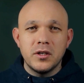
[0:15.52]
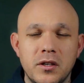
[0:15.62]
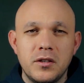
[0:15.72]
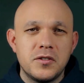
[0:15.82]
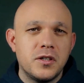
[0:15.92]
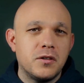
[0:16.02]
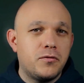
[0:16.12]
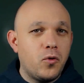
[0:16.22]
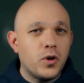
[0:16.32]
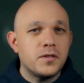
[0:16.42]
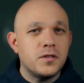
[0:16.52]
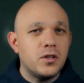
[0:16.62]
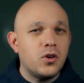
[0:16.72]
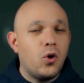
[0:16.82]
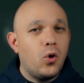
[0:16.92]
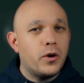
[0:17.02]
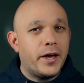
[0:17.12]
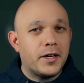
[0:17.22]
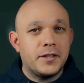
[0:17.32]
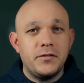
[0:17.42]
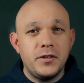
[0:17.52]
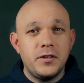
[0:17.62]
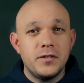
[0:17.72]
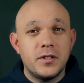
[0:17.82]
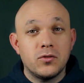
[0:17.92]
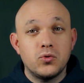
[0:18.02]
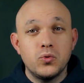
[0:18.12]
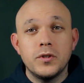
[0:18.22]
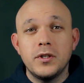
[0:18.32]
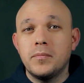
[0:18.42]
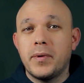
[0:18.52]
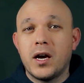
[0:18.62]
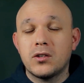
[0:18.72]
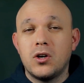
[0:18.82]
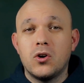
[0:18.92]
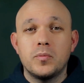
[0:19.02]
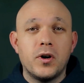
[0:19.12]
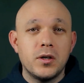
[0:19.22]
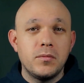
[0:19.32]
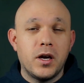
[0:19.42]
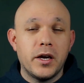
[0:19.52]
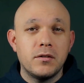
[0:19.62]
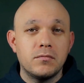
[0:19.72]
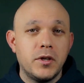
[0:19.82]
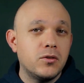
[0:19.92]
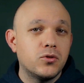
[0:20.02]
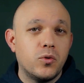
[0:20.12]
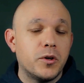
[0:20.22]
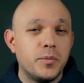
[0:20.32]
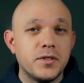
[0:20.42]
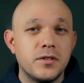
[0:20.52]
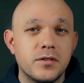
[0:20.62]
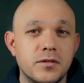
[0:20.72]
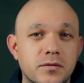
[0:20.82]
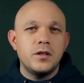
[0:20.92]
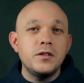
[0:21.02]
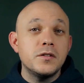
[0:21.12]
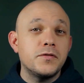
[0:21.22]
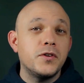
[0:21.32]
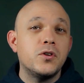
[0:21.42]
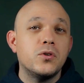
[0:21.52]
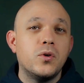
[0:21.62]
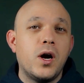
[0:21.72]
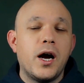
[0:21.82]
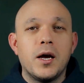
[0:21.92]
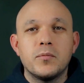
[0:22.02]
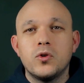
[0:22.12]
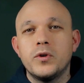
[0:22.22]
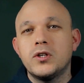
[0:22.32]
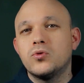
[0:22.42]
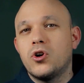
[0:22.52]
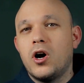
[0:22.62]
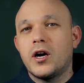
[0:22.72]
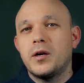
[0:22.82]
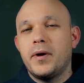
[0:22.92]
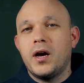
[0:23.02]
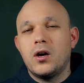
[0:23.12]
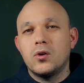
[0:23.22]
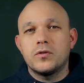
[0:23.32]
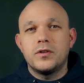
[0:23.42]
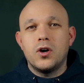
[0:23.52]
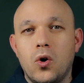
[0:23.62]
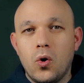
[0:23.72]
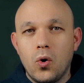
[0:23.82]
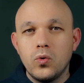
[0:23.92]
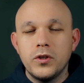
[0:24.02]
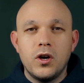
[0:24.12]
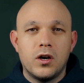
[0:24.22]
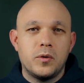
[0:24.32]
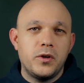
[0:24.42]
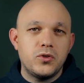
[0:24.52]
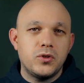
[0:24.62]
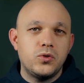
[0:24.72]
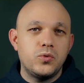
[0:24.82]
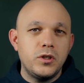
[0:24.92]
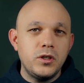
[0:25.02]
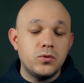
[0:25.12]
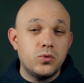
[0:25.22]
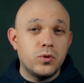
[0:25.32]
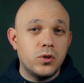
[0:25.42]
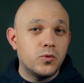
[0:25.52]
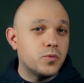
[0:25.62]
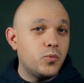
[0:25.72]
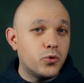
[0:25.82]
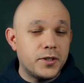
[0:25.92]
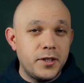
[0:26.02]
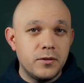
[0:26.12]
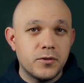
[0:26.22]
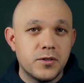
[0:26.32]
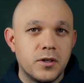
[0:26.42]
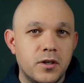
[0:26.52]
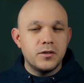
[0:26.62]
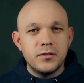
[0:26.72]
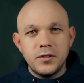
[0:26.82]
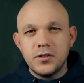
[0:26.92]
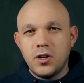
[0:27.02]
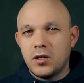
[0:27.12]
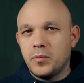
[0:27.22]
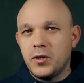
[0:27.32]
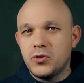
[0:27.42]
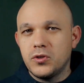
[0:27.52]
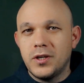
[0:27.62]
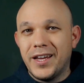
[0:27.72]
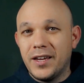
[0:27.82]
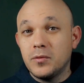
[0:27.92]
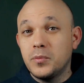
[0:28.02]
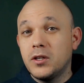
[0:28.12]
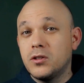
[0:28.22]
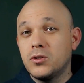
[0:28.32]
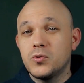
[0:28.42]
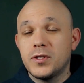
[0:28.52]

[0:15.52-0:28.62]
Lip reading: instead of focusing on activities that truly impact our bottom line and grow our business. In this video, I'm going to talk about the only automation you need to close more deals. This automation helped me close